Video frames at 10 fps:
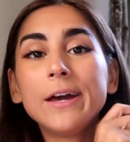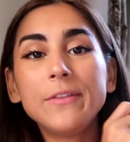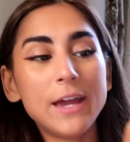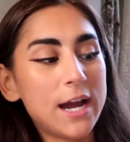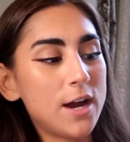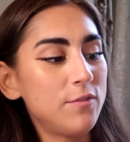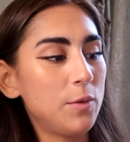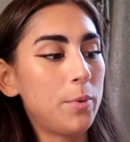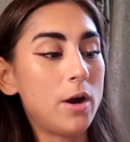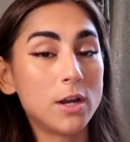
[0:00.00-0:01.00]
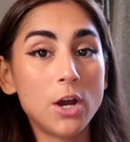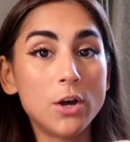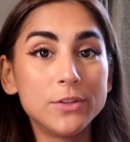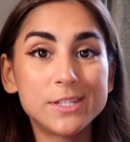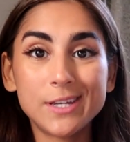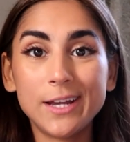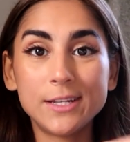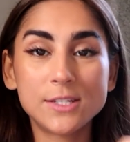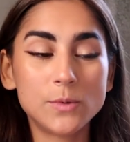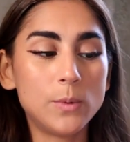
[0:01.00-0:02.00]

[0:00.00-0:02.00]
And they have the pocket on the side as